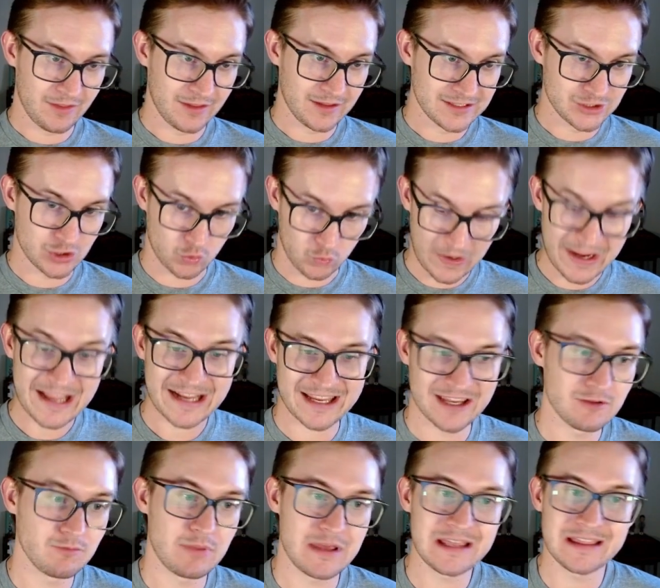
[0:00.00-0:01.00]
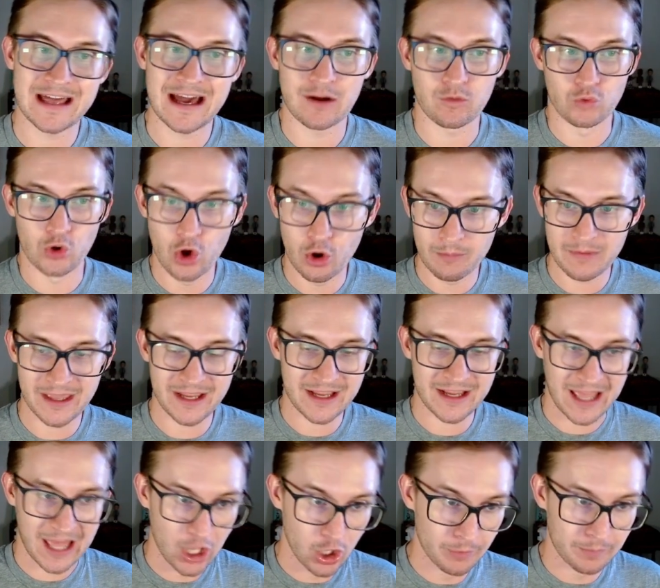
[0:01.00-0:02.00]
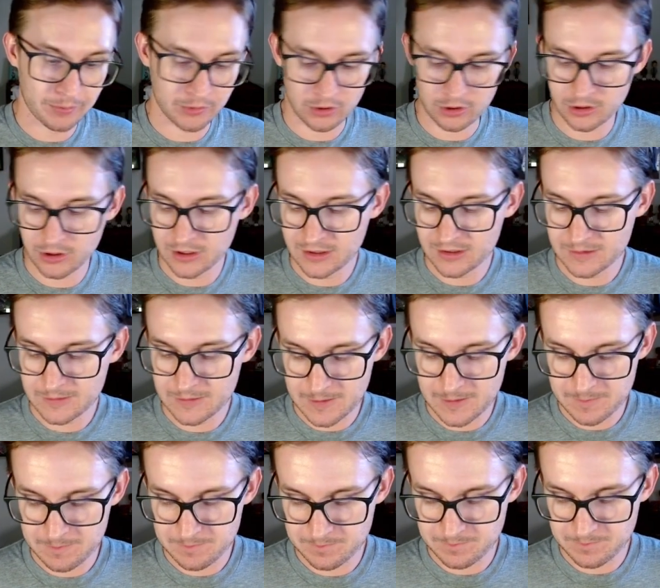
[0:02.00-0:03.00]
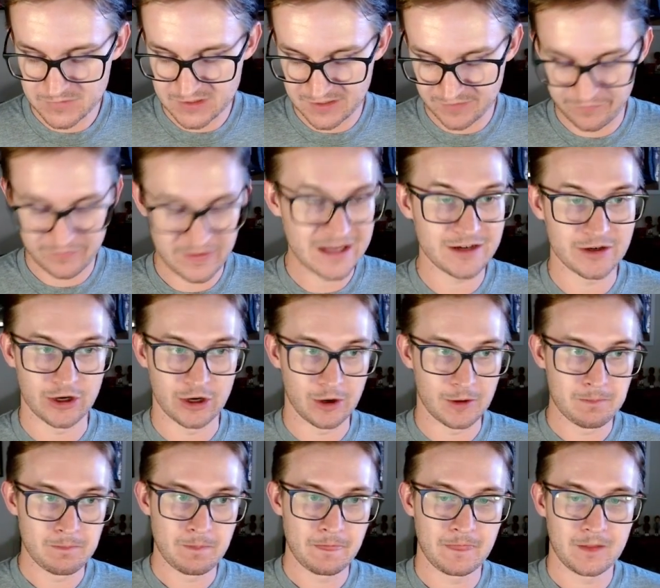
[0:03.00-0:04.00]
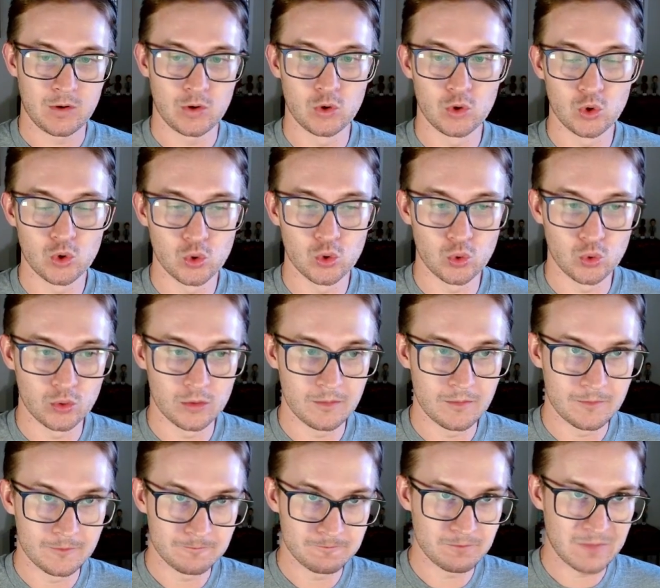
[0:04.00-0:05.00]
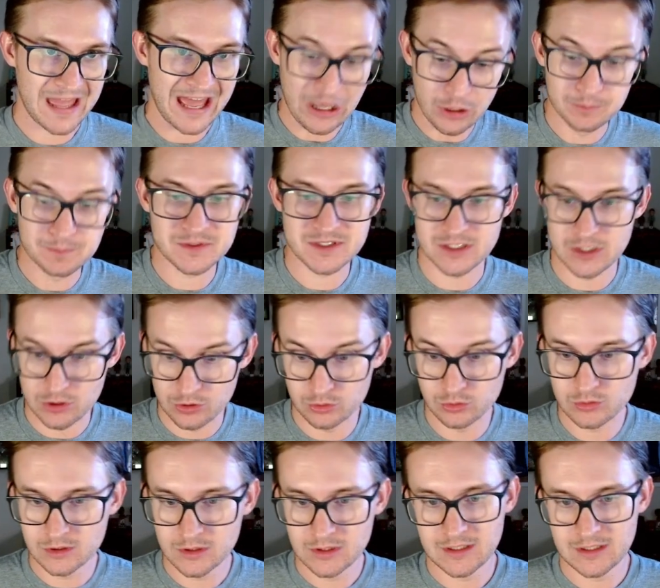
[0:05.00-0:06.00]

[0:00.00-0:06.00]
Durant can be that roaming helper defender who helps you